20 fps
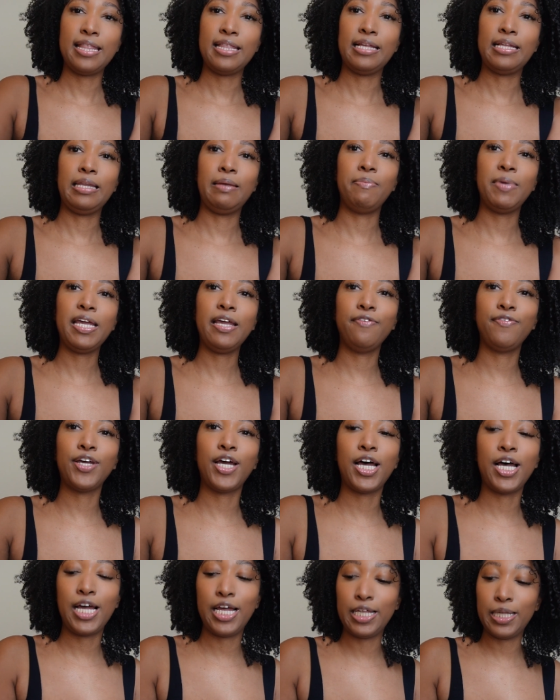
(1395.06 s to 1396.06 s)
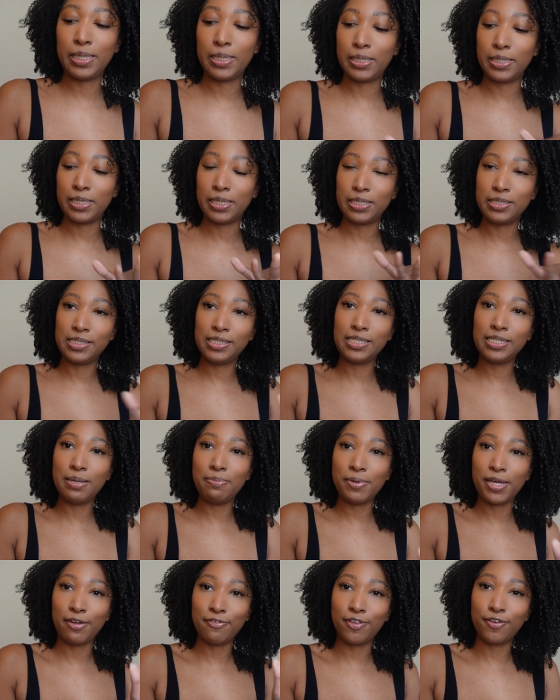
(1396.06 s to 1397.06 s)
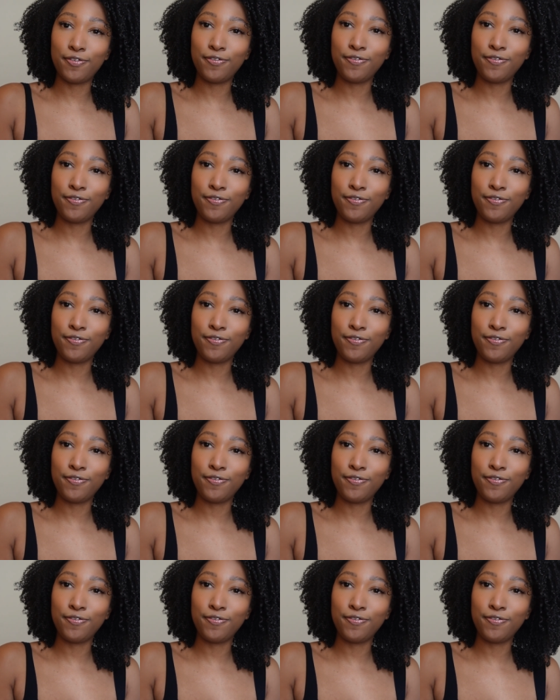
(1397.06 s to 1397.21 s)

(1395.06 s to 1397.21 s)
And then let me give y'all a little snippet of the